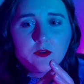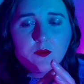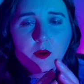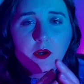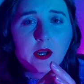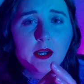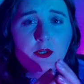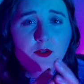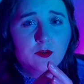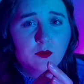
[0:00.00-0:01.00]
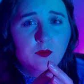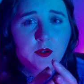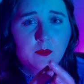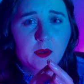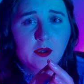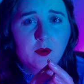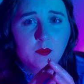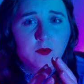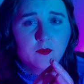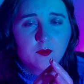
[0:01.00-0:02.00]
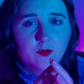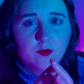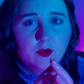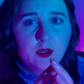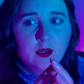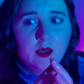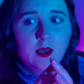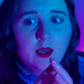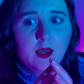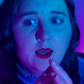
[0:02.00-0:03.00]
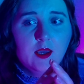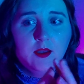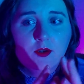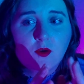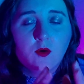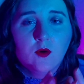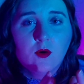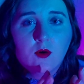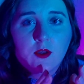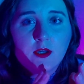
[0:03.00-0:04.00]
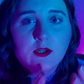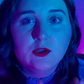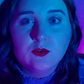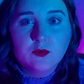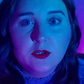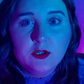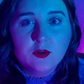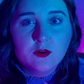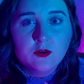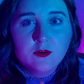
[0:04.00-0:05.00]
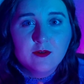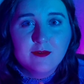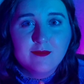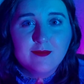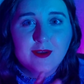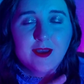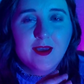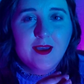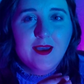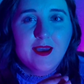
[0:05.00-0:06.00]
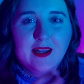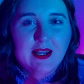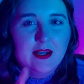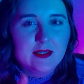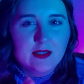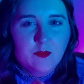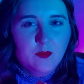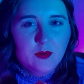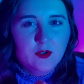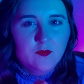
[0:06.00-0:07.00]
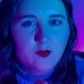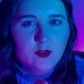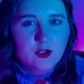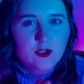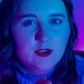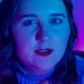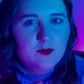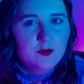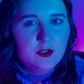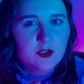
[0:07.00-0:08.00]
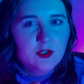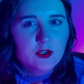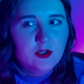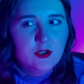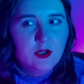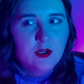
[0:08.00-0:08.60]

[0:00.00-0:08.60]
to where I don't want to pick up the phone and call a stranger and ask them a bunch of questions, which